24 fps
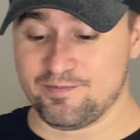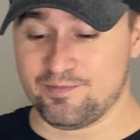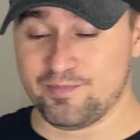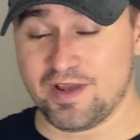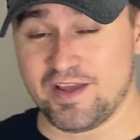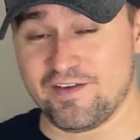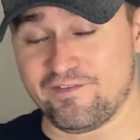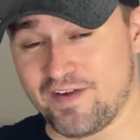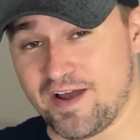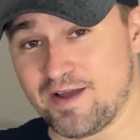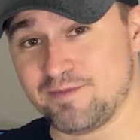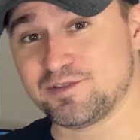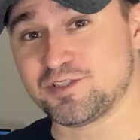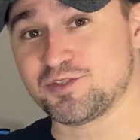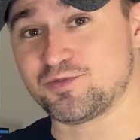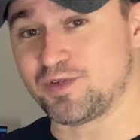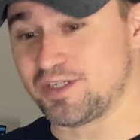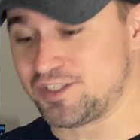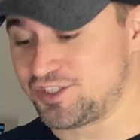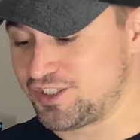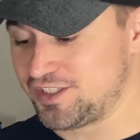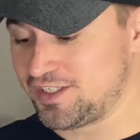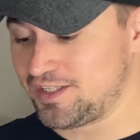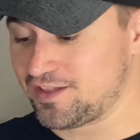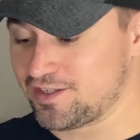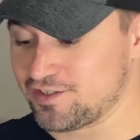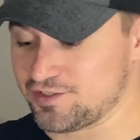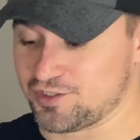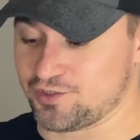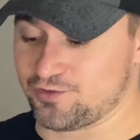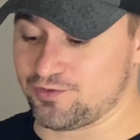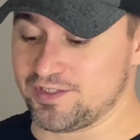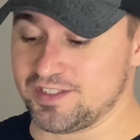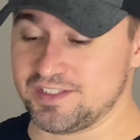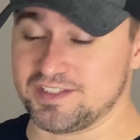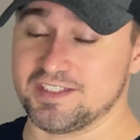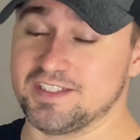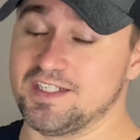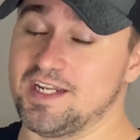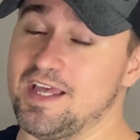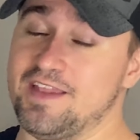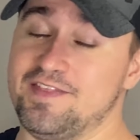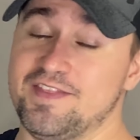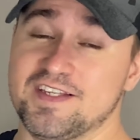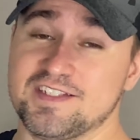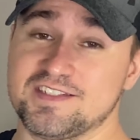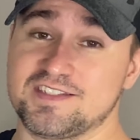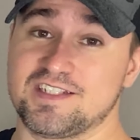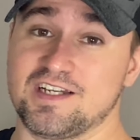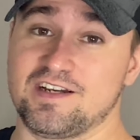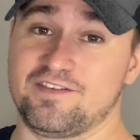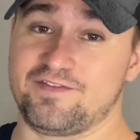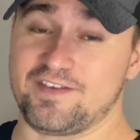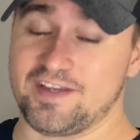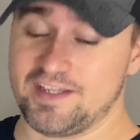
If I'm switching, there's a reason, and this stuff